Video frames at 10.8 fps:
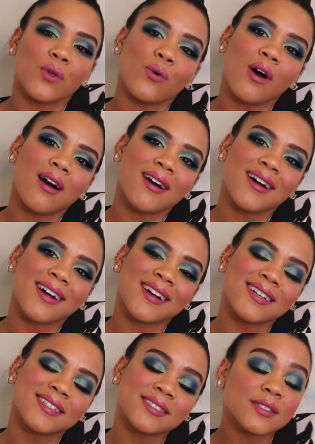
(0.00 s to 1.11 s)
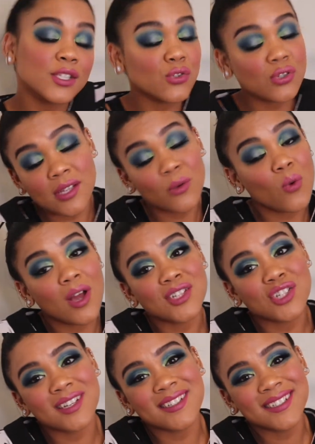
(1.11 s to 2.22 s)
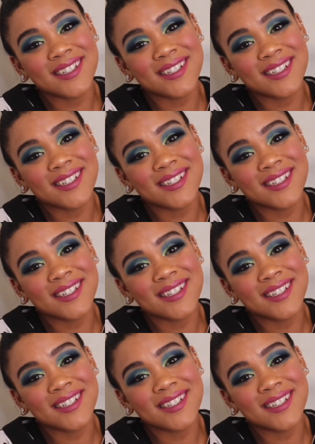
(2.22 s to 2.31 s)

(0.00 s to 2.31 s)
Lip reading: you are interested in watching,